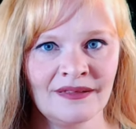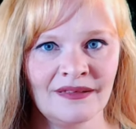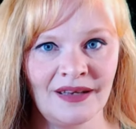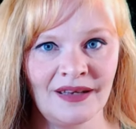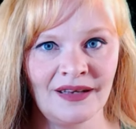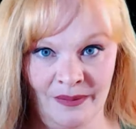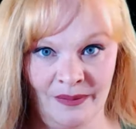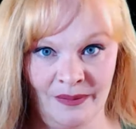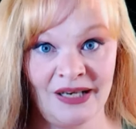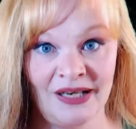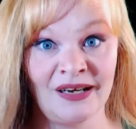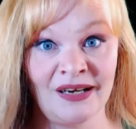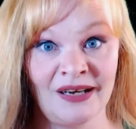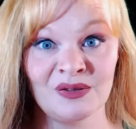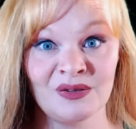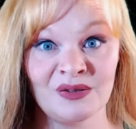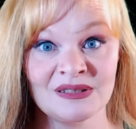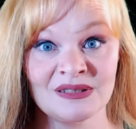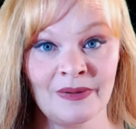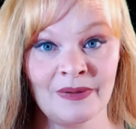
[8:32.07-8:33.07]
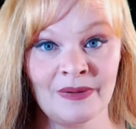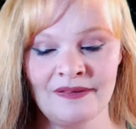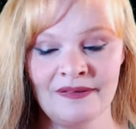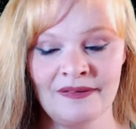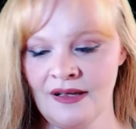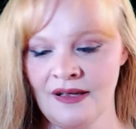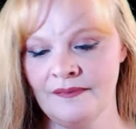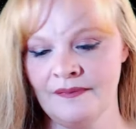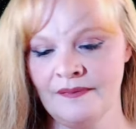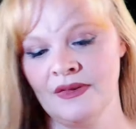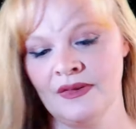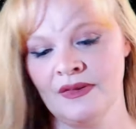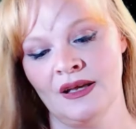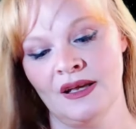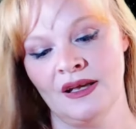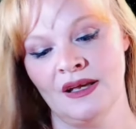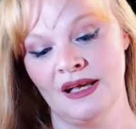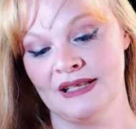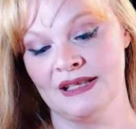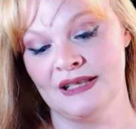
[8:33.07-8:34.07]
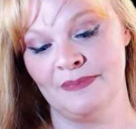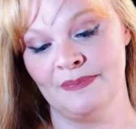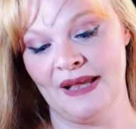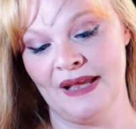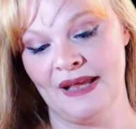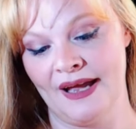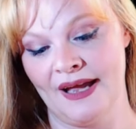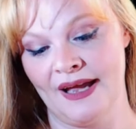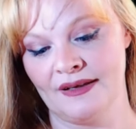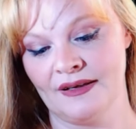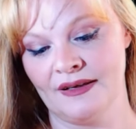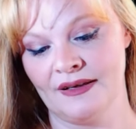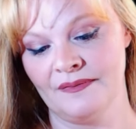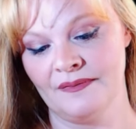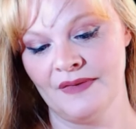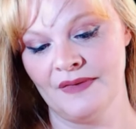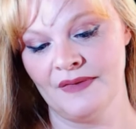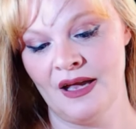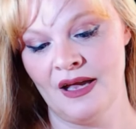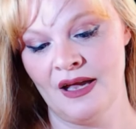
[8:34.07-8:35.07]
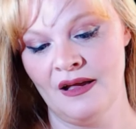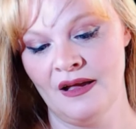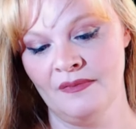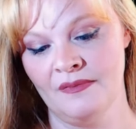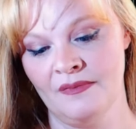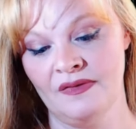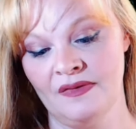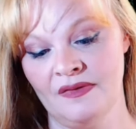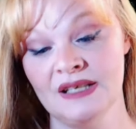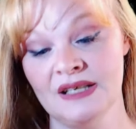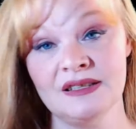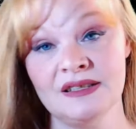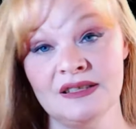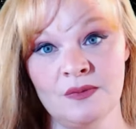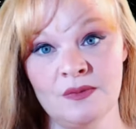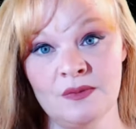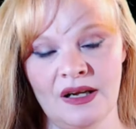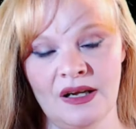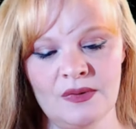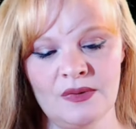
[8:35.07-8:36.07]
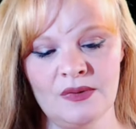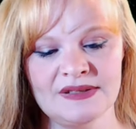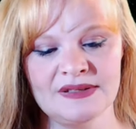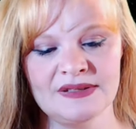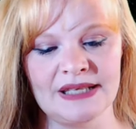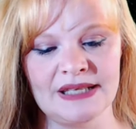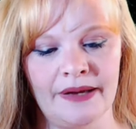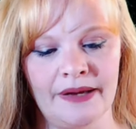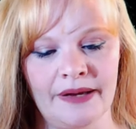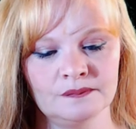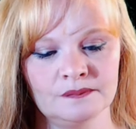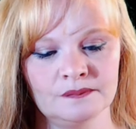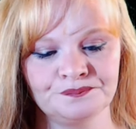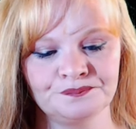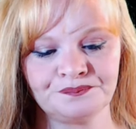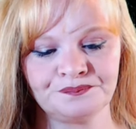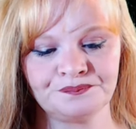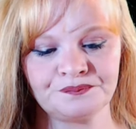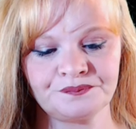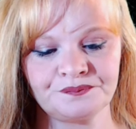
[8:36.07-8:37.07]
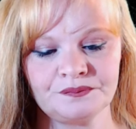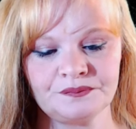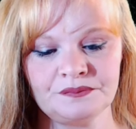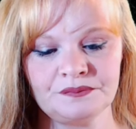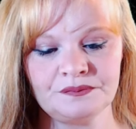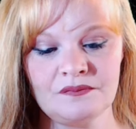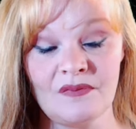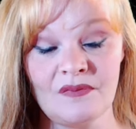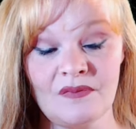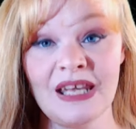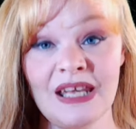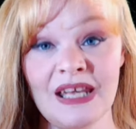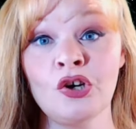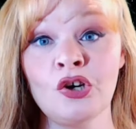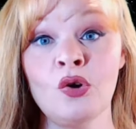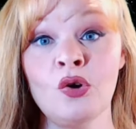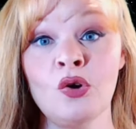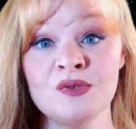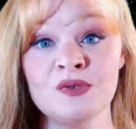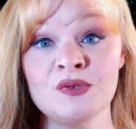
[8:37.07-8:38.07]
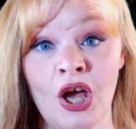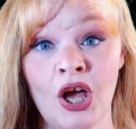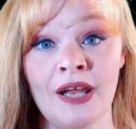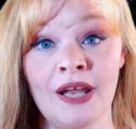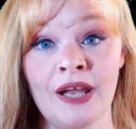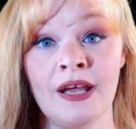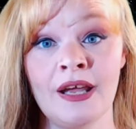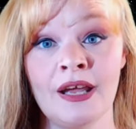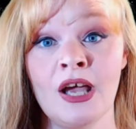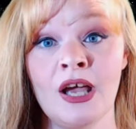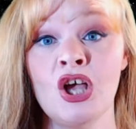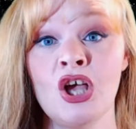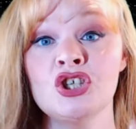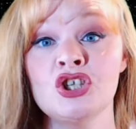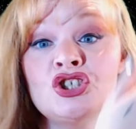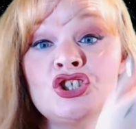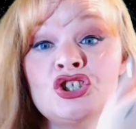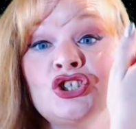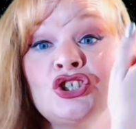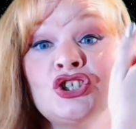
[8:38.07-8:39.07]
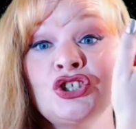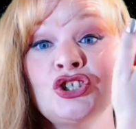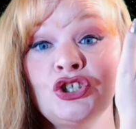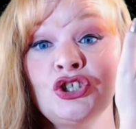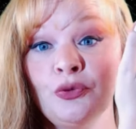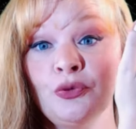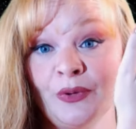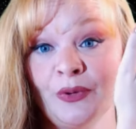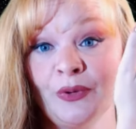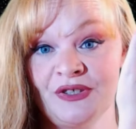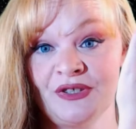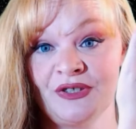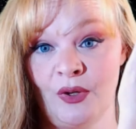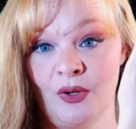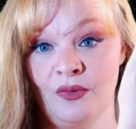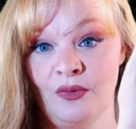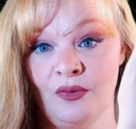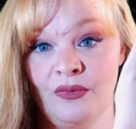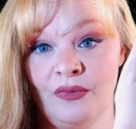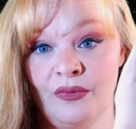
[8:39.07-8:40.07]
Anybody care to explain that? It's black. This is what I will say. It goes on super smooth.